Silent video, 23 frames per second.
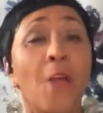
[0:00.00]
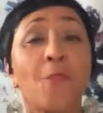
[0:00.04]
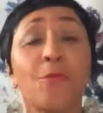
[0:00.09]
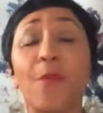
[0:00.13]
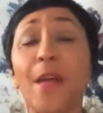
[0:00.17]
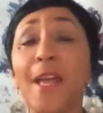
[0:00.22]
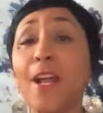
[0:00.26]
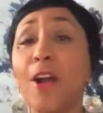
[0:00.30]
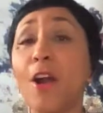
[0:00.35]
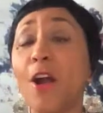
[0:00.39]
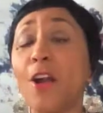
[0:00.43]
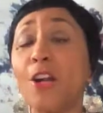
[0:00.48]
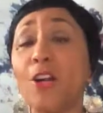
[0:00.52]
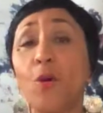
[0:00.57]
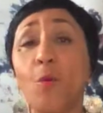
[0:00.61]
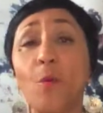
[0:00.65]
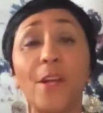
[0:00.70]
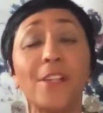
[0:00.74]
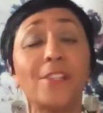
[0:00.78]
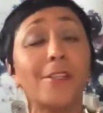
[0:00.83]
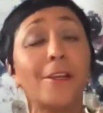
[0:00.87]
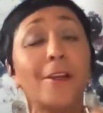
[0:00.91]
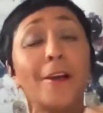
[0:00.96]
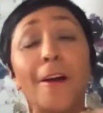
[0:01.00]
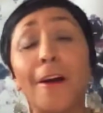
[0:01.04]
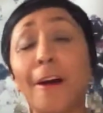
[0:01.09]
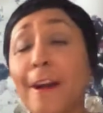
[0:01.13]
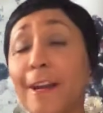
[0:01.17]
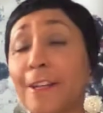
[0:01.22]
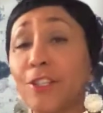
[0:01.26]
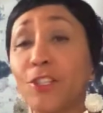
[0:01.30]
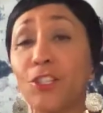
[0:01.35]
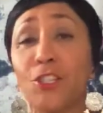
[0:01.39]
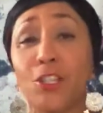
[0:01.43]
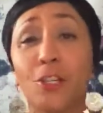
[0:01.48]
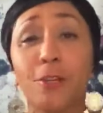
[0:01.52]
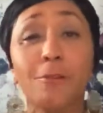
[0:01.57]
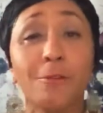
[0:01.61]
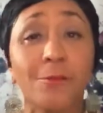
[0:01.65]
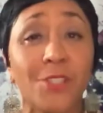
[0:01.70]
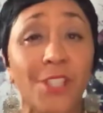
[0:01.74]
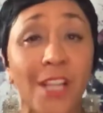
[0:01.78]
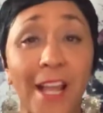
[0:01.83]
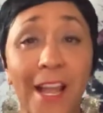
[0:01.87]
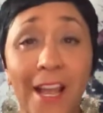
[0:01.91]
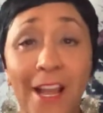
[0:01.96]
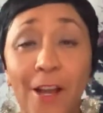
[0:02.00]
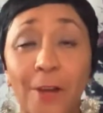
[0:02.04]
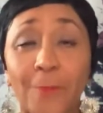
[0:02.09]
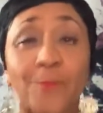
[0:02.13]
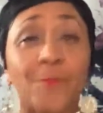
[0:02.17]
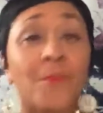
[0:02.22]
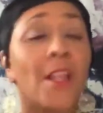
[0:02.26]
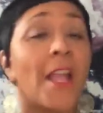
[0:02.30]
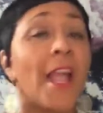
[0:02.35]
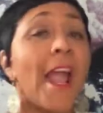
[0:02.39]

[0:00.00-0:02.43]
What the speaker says: They are going to hunt you down,